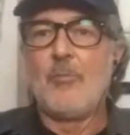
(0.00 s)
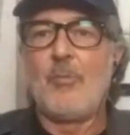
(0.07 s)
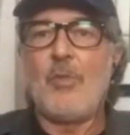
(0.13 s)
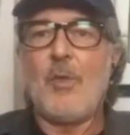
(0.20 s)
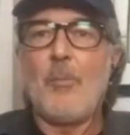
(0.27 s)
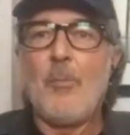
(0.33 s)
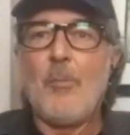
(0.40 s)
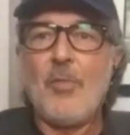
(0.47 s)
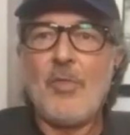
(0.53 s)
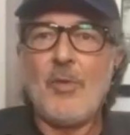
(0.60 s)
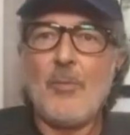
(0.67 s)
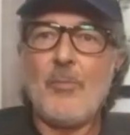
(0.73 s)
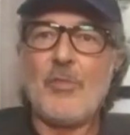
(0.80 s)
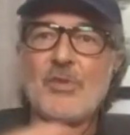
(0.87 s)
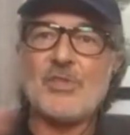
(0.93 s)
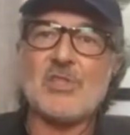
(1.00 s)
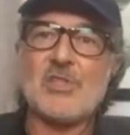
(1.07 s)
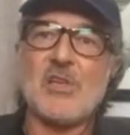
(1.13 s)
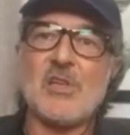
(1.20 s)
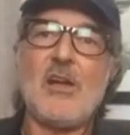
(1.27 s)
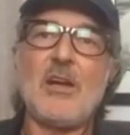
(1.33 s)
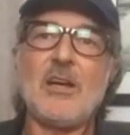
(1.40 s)
The, the, the
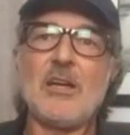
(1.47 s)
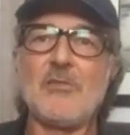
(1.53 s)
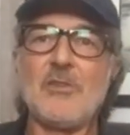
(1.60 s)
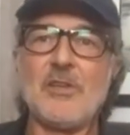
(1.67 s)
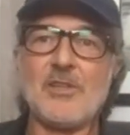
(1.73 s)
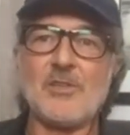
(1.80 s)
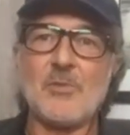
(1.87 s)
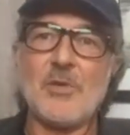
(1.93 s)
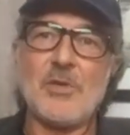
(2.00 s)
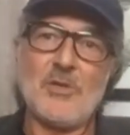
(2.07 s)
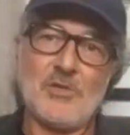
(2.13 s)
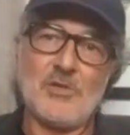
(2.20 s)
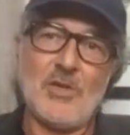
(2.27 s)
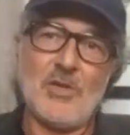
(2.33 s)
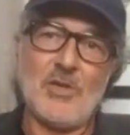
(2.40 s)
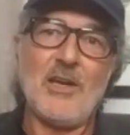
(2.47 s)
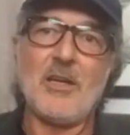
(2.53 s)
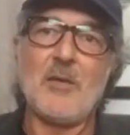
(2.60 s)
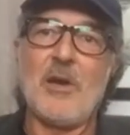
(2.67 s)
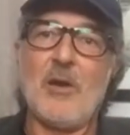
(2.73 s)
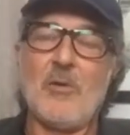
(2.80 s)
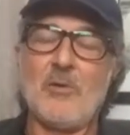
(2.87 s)
slog of it is what you're
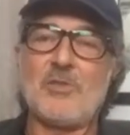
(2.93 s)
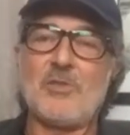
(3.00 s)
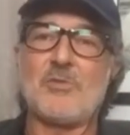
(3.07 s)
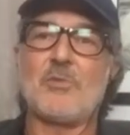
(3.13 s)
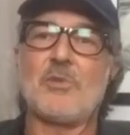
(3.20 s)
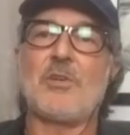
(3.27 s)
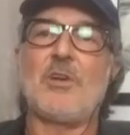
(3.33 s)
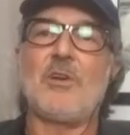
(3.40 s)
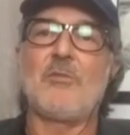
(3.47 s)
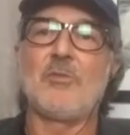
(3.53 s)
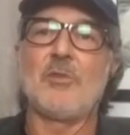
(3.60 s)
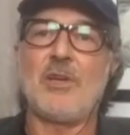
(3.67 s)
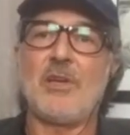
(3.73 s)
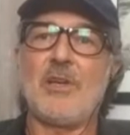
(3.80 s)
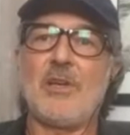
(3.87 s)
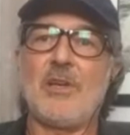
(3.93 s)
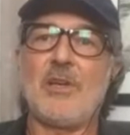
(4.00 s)
talking about, which is recovery.